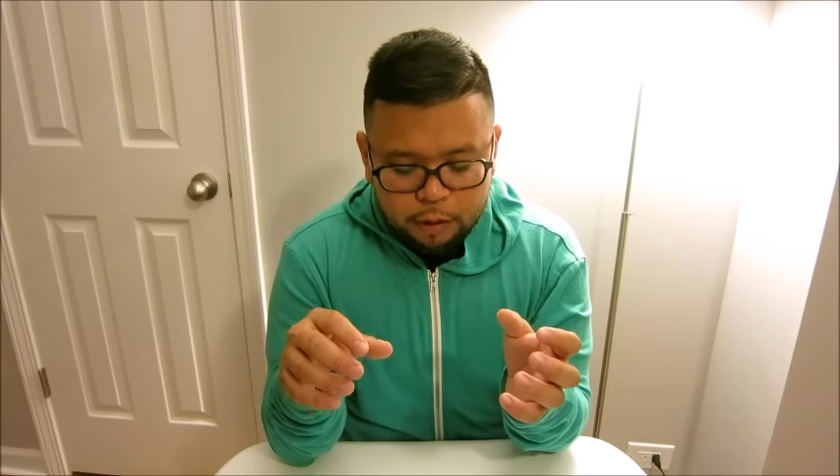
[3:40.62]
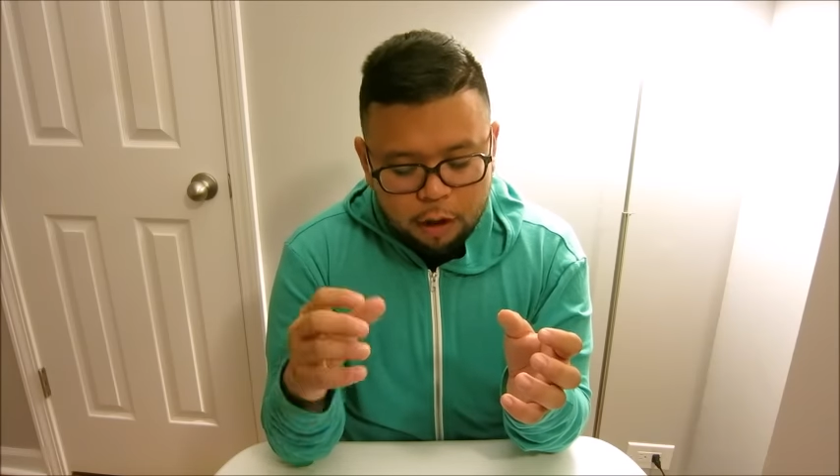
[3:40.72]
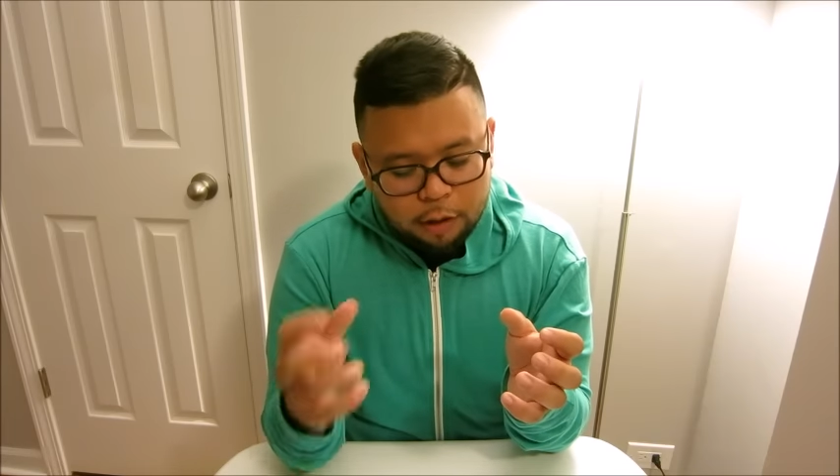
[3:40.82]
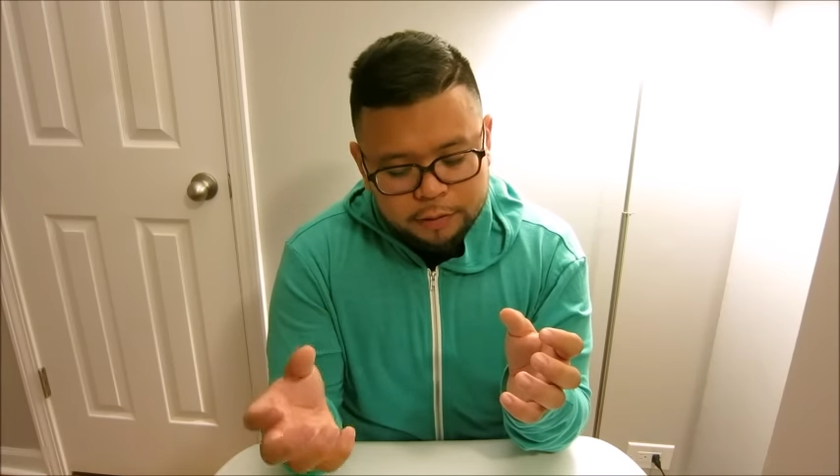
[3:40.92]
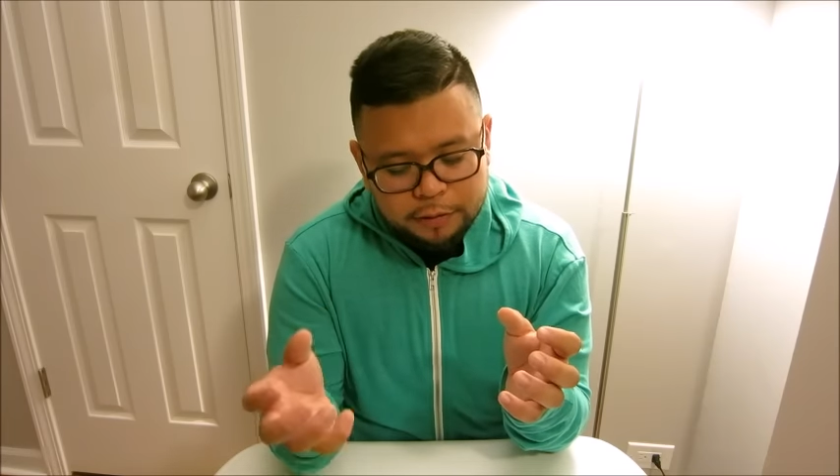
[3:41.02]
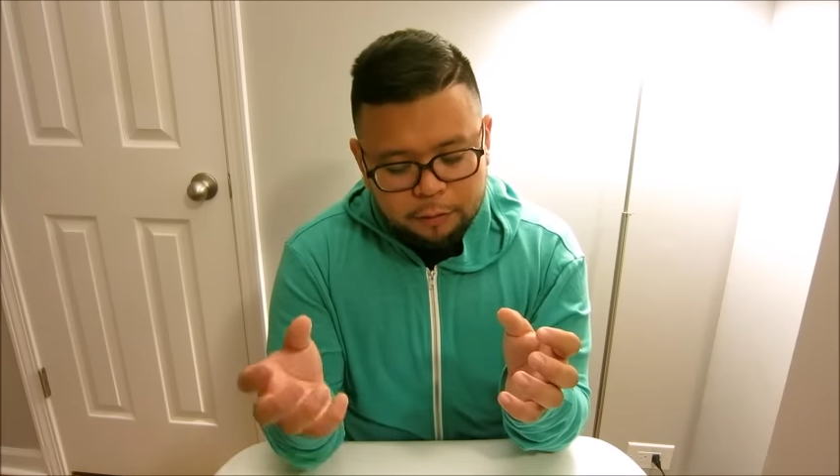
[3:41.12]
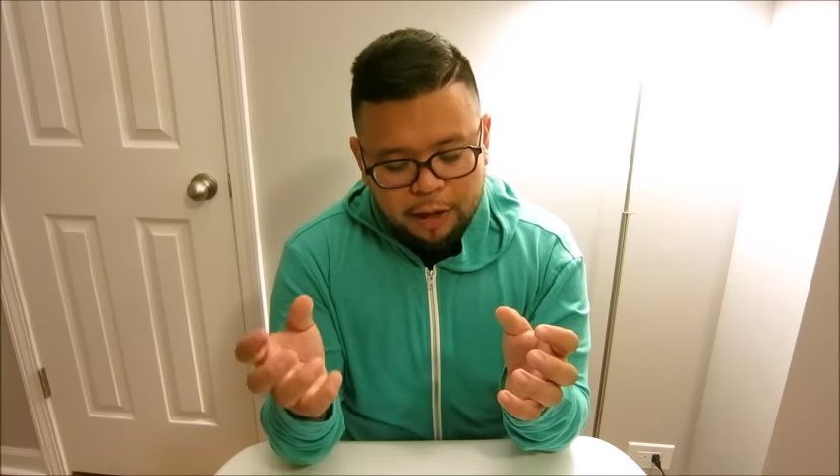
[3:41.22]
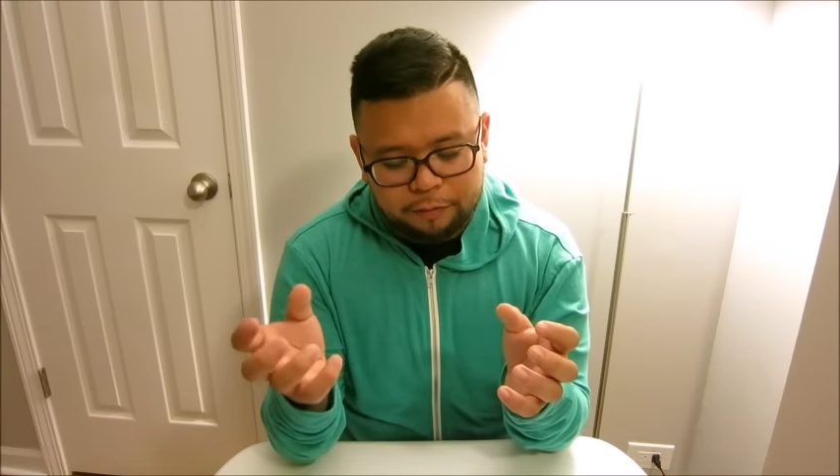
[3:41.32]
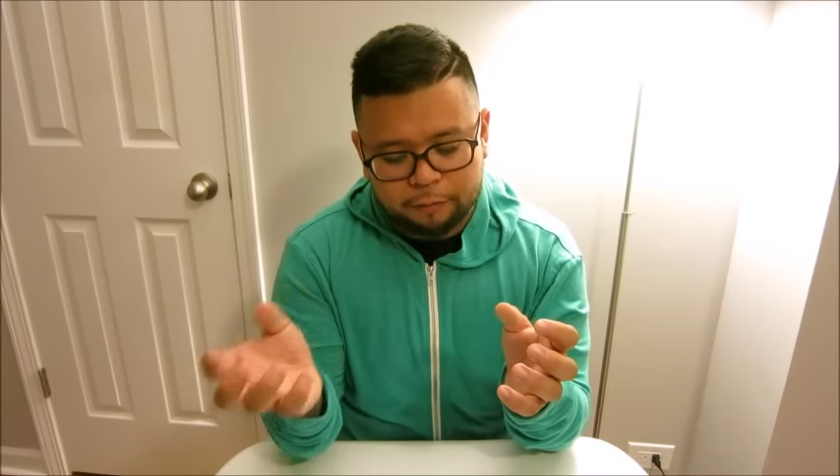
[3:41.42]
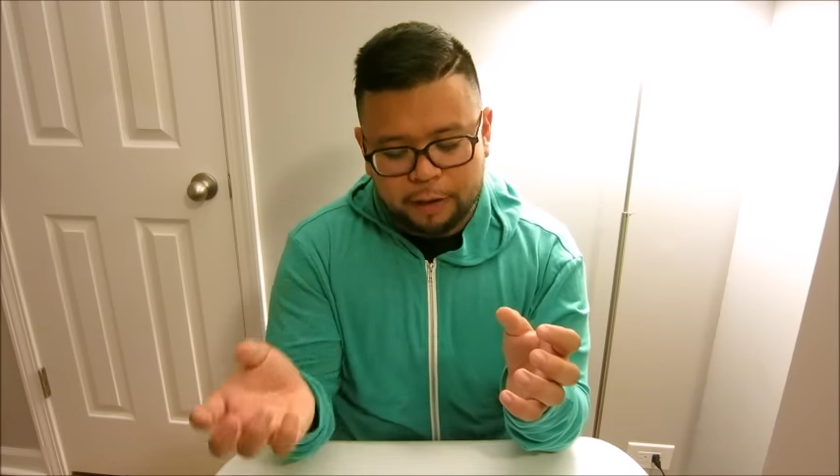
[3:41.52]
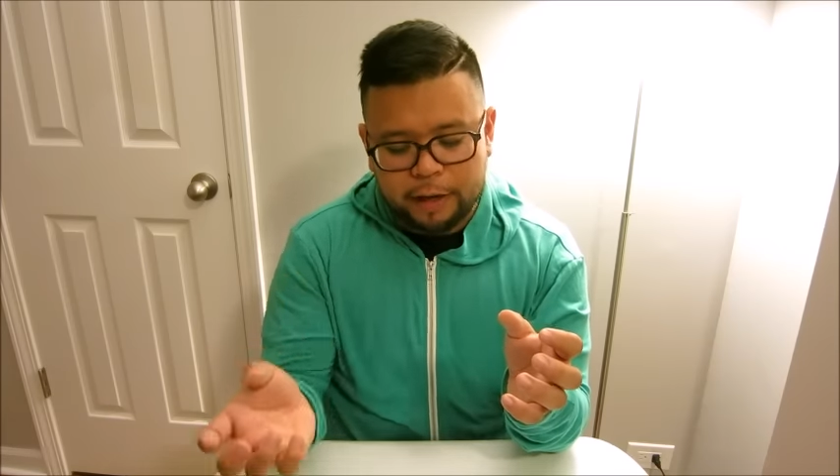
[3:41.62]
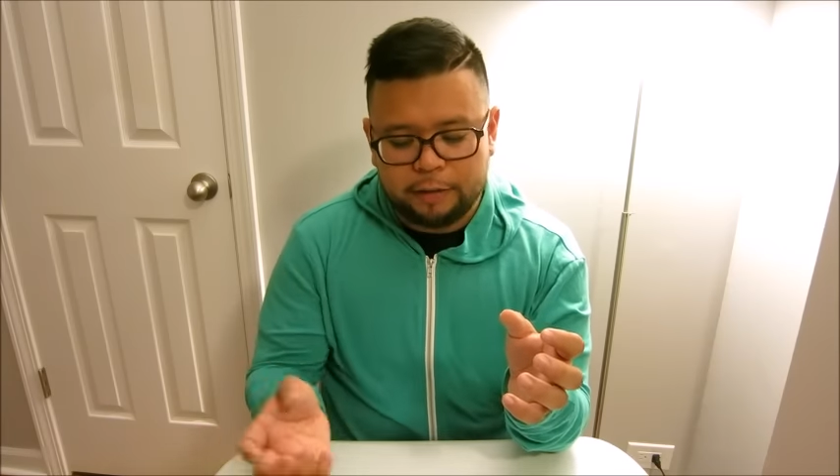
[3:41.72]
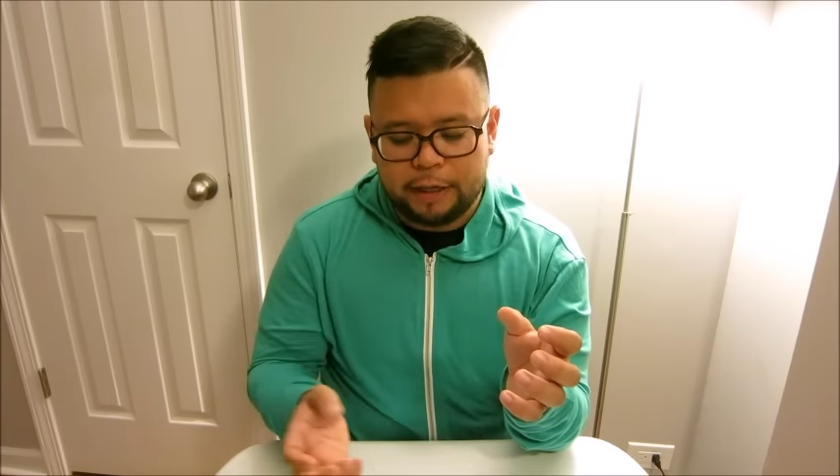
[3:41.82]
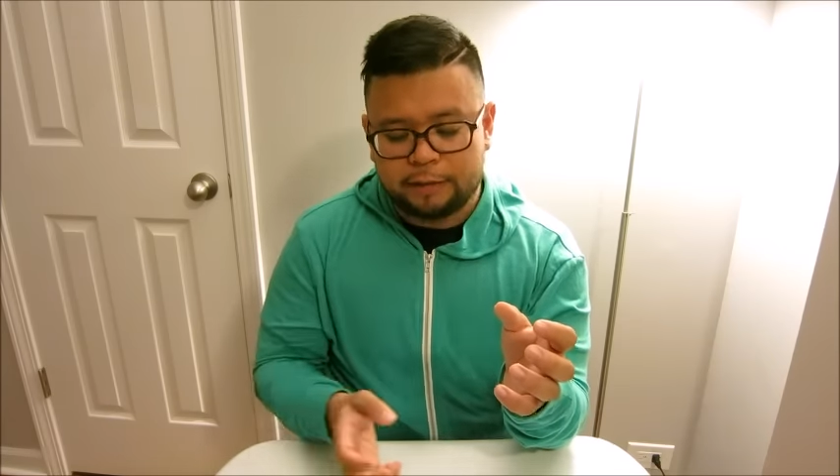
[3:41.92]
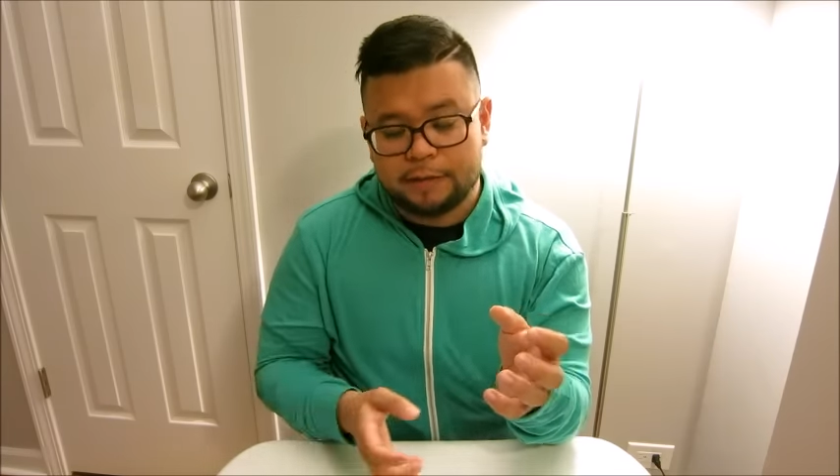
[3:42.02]
Also, I've read
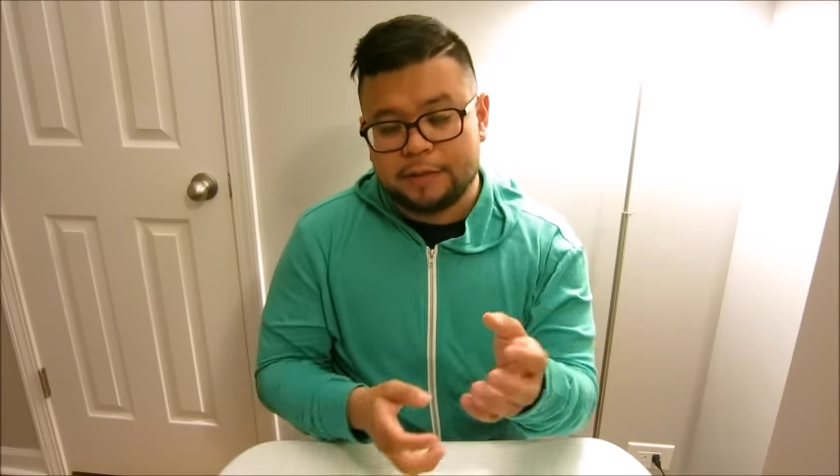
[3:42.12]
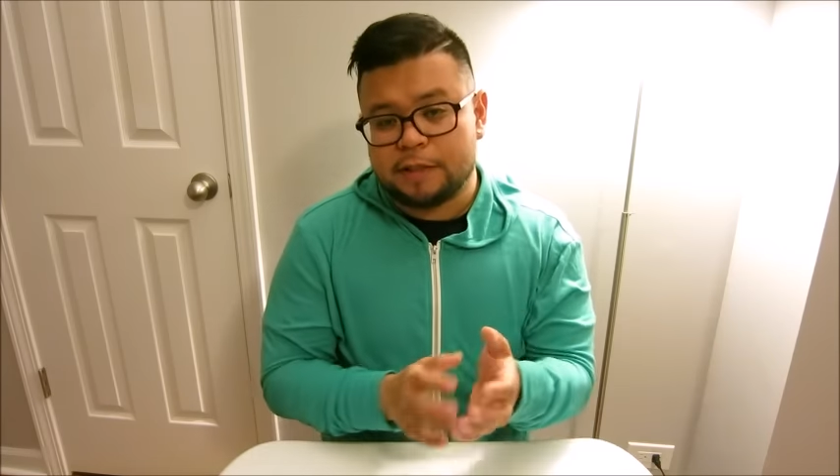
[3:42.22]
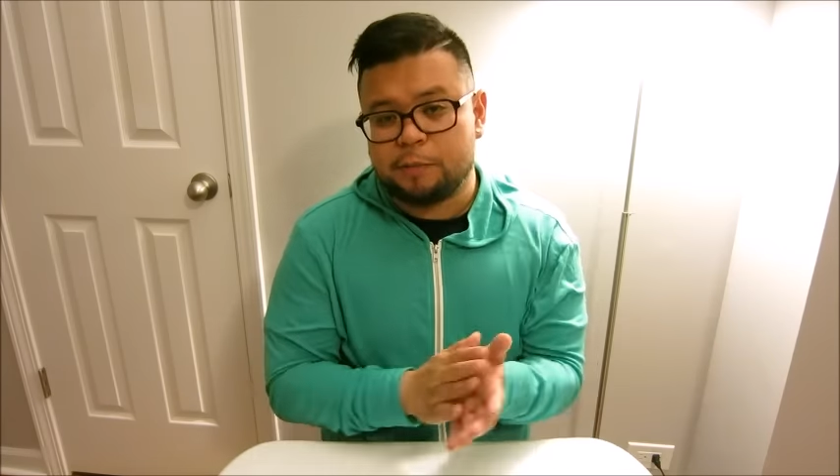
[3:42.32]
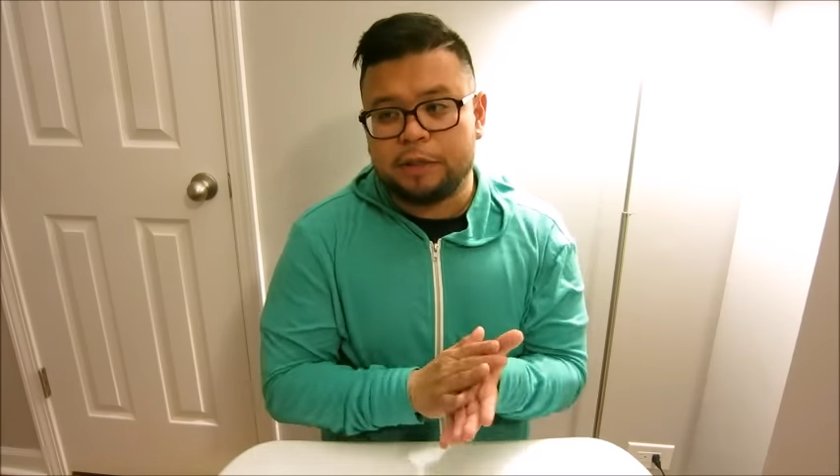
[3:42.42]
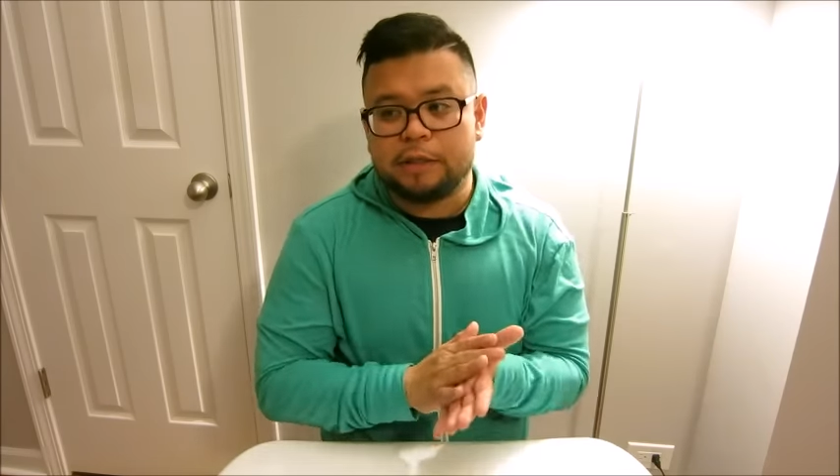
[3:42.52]
that the 6P